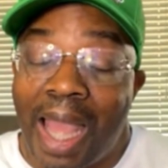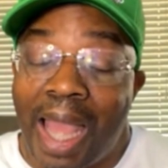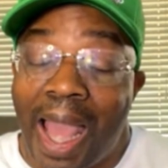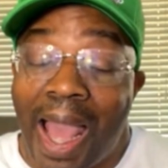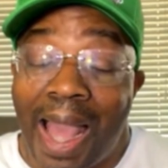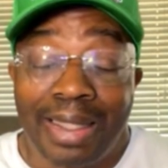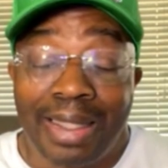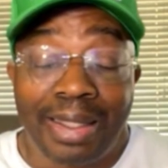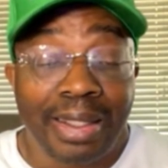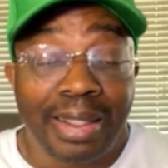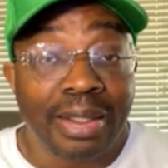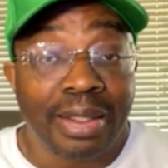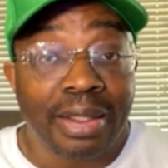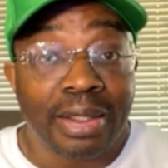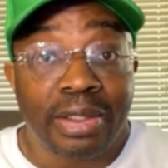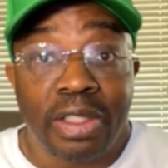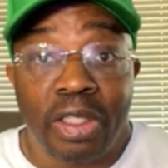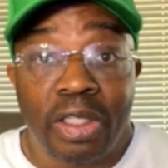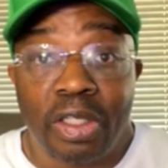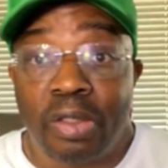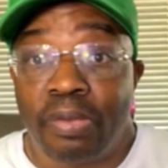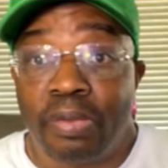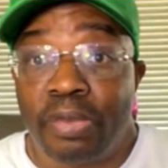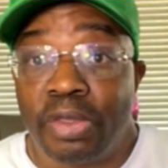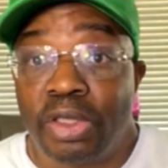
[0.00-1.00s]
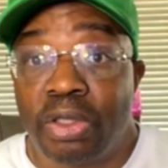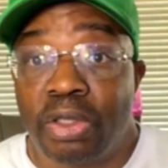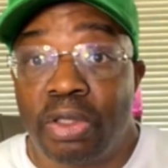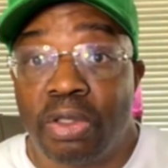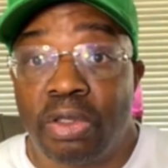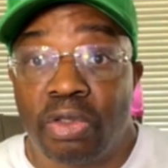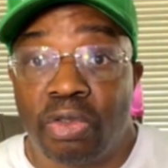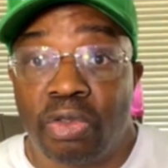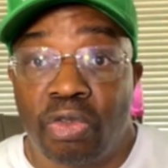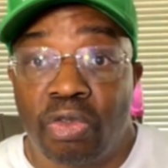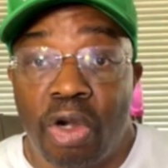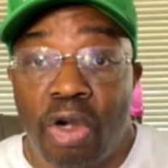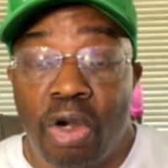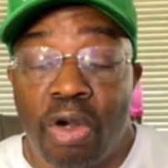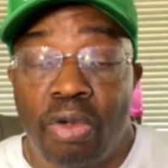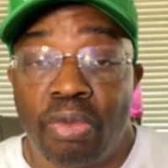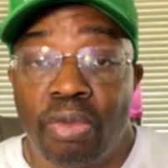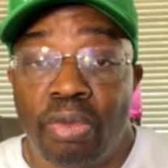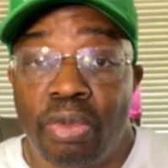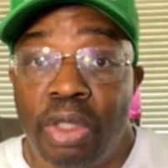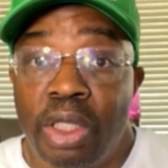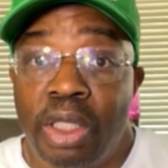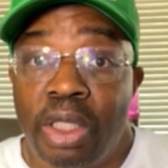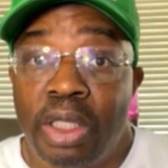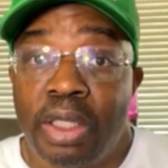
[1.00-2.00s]
I think the tournament's going to
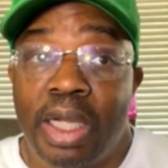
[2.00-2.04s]
grow.